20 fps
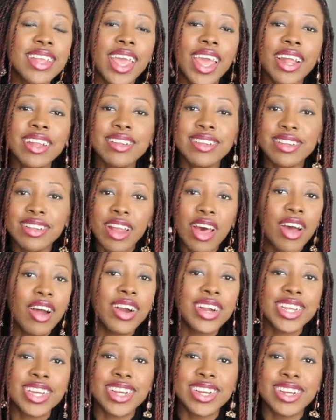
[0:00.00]
get
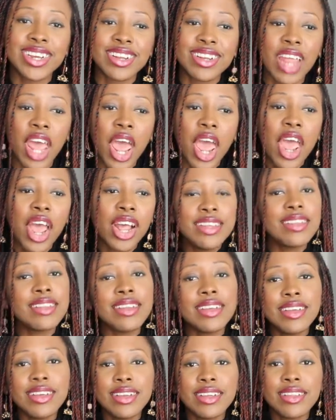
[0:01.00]
started. This
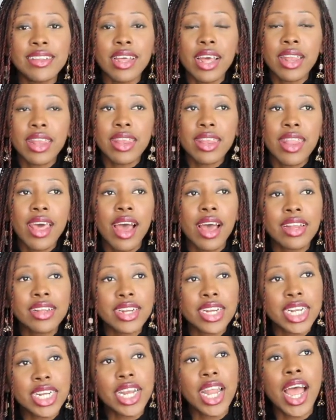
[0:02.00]
is another
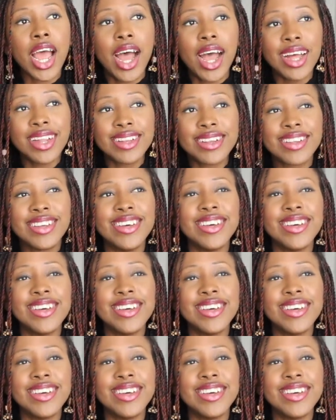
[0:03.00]
chat.